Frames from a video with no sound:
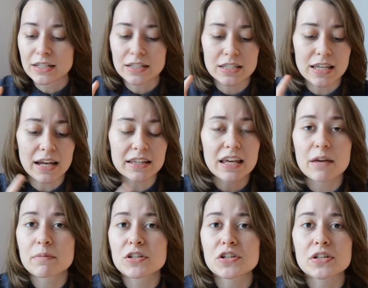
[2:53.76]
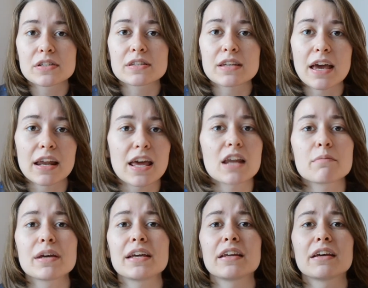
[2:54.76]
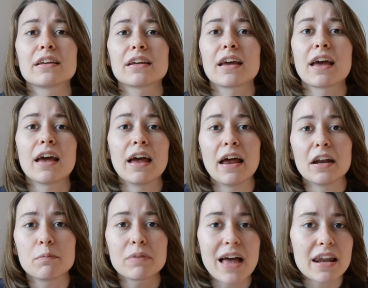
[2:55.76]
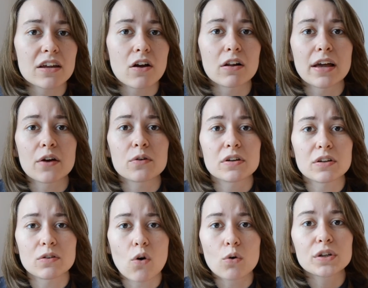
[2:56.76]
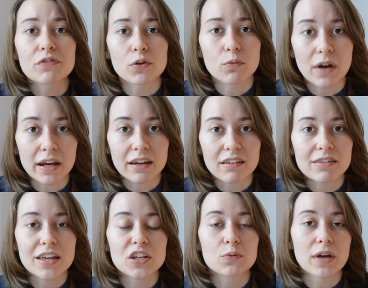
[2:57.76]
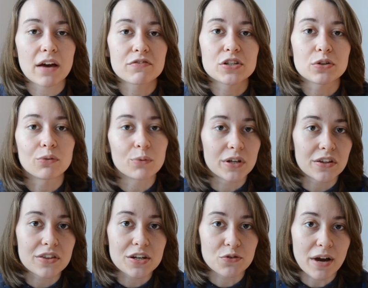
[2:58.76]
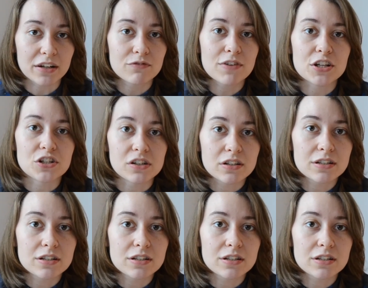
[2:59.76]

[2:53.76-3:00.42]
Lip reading: design the images and animate it and plan it all out in a whole different way than you would have to with interactive fiction.